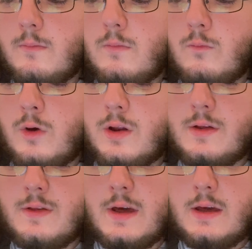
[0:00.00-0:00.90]
one of
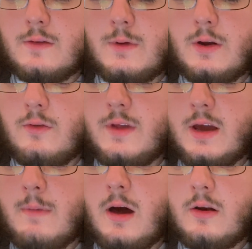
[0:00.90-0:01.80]
the things we don't think
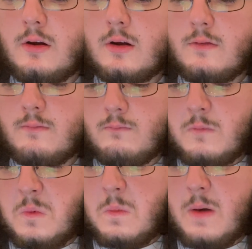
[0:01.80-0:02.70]
about
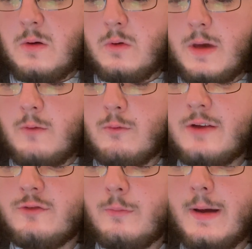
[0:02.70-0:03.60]
maybe would be
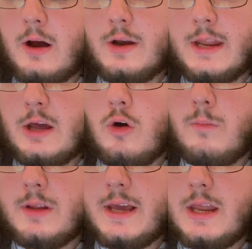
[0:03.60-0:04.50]
retroperineal
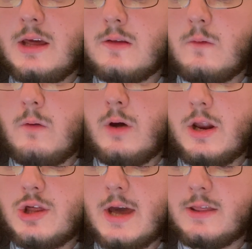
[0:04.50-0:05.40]
bleeding, so we want
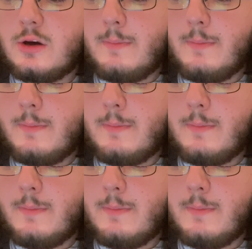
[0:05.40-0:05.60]
to check their